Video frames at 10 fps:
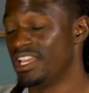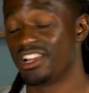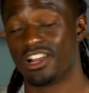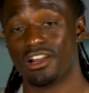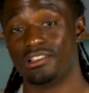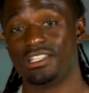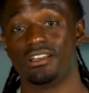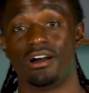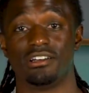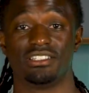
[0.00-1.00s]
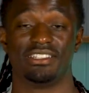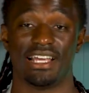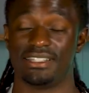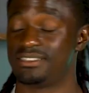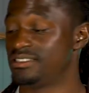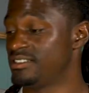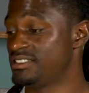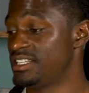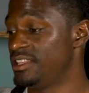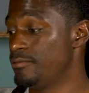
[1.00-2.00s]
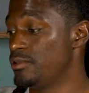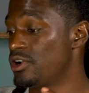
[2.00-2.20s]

Currently, all the analysis are saying that we're